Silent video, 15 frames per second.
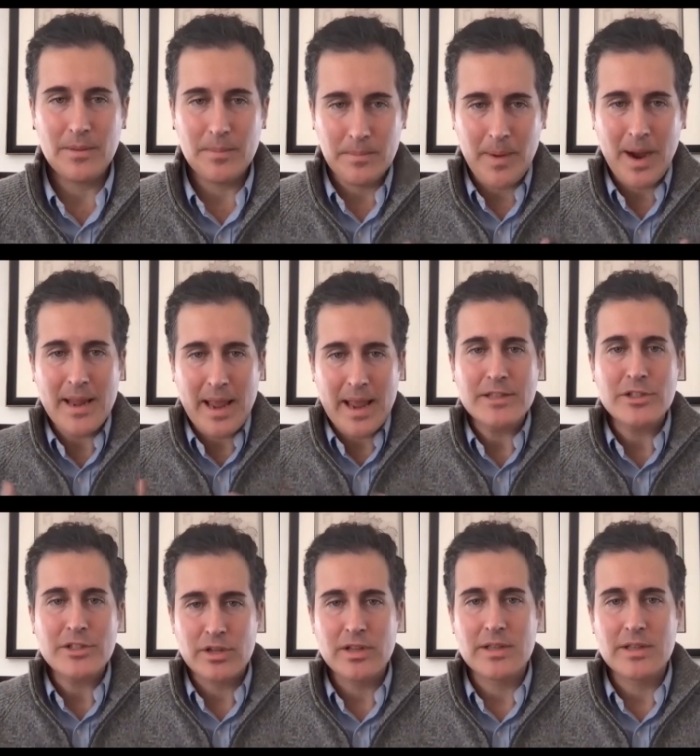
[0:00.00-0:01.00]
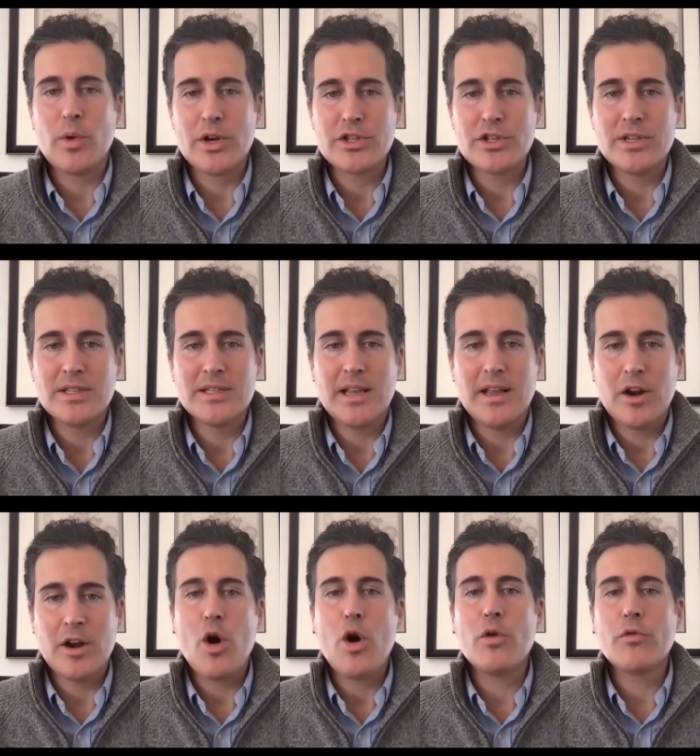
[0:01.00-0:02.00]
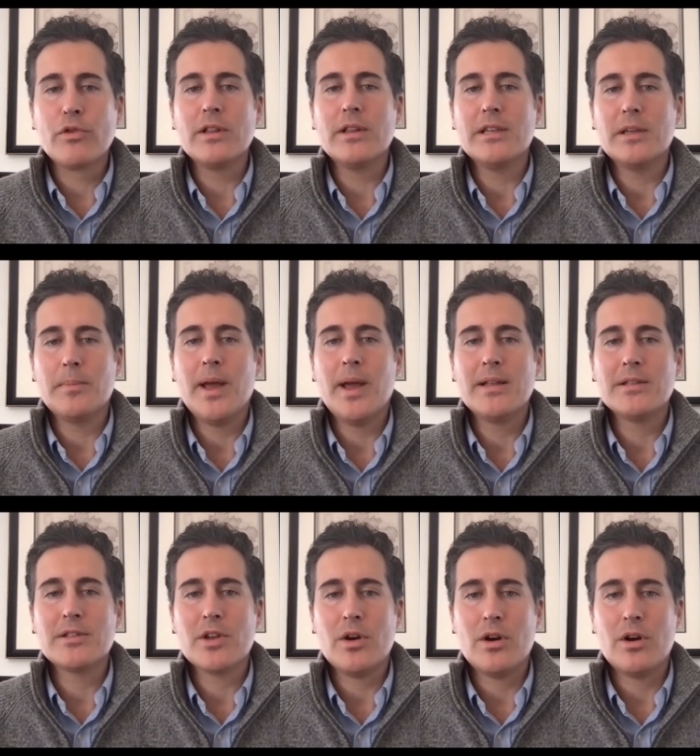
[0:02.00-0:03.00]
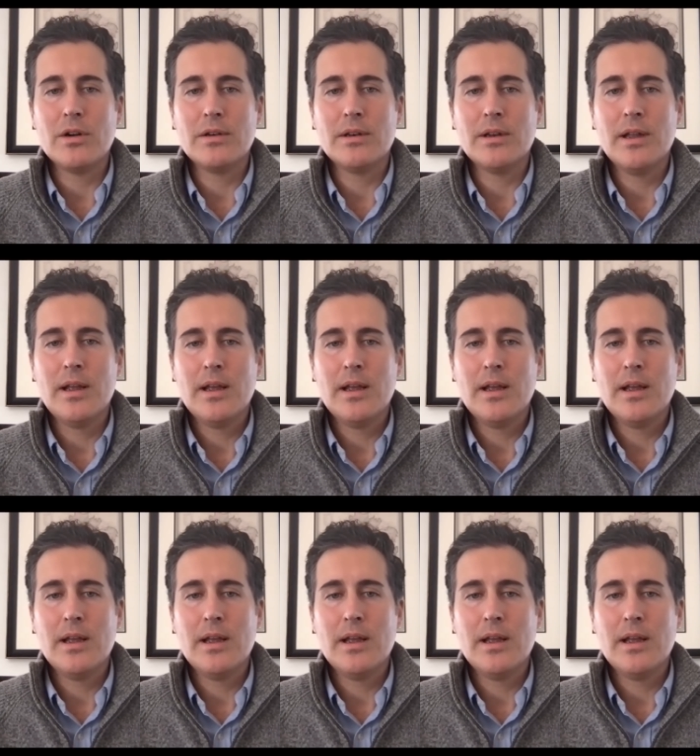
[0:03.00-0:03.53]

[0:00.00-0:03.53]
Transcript: My answer to this question is it all really depends on